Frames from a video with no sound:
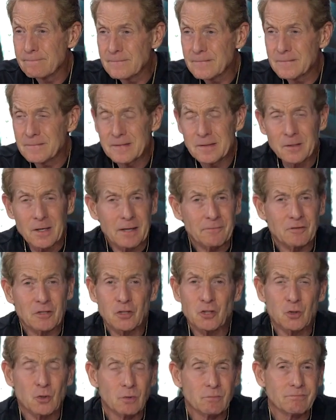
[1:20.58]
you don't have to
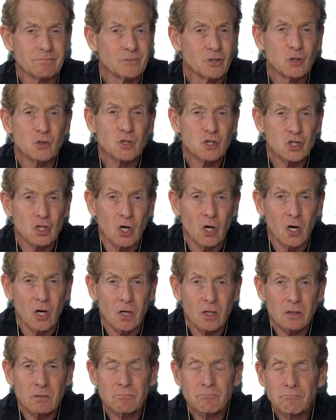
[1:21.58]
do a new
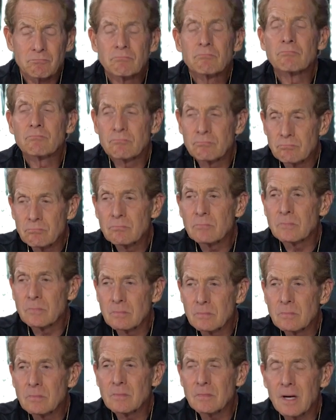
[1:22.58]
song.
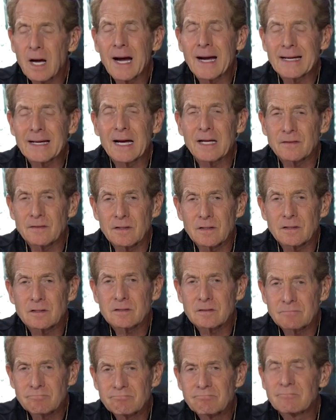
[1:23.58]
I got this.
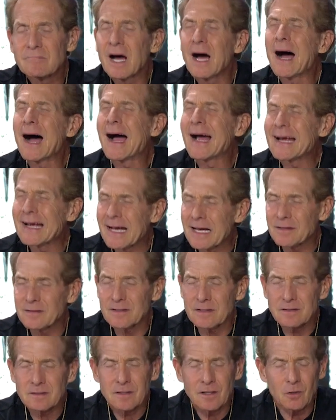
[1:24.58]

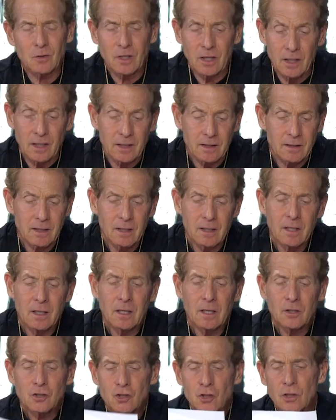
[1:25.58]
Okay,
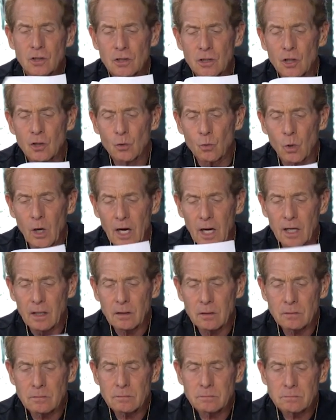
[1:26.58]
took a little
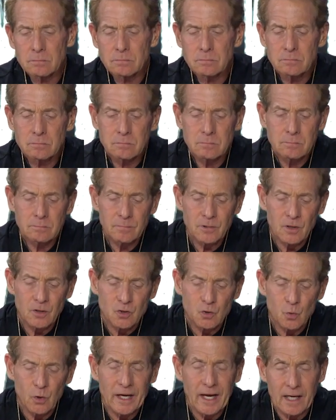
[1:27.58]
while because
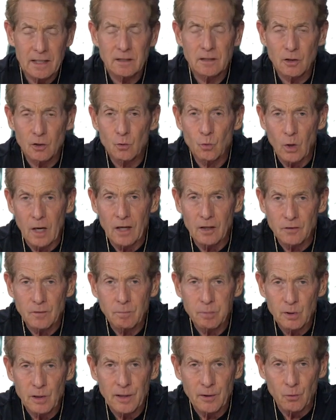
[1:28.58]
we had a little while to
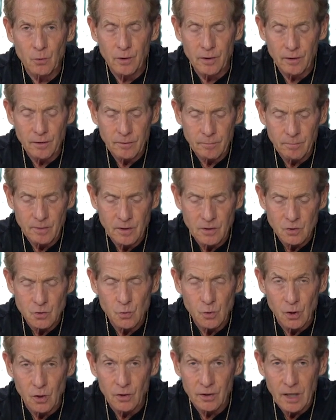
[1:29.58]
play with because
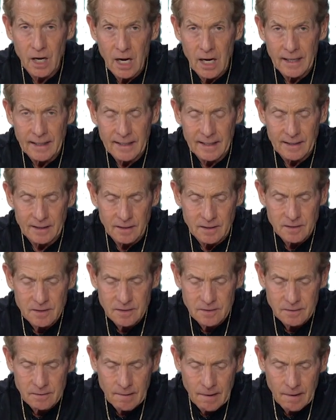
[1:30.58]
we're on hiatus.